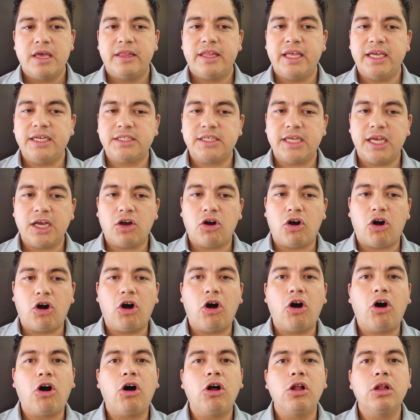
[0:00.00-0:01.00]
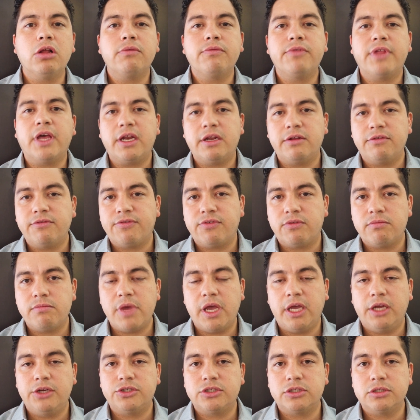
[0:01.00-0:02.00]
They take all of that
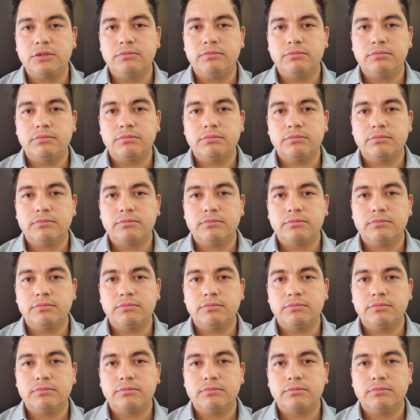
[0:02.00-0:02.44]
information,